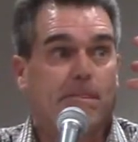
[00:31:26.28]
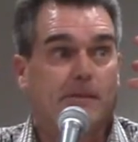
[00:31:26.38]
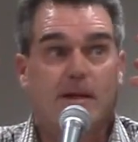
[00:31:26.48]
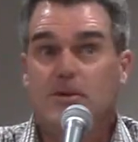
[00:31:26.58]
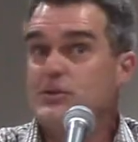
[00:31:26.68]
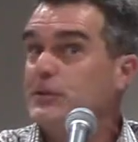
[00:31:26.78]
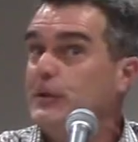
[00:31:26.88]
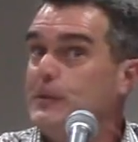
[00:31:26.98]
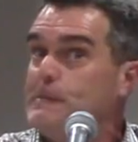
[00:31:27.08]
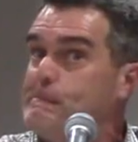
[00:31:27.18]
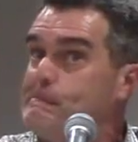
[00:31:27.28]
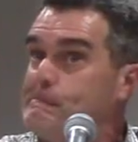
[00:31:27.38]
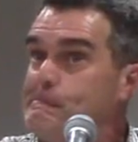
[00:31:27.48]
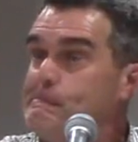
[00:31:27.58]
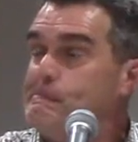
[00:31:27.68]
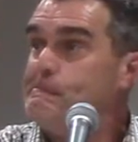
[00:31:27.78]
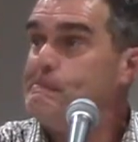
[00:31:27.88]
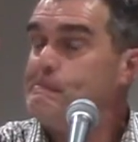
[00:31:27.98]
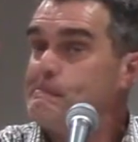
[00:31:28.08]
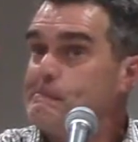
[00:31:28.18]
Letters to who?
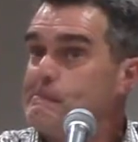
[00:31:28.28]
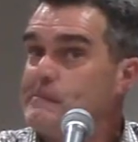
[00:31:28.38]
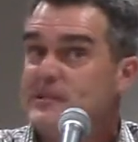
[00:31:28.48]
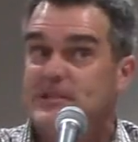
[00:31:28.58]
The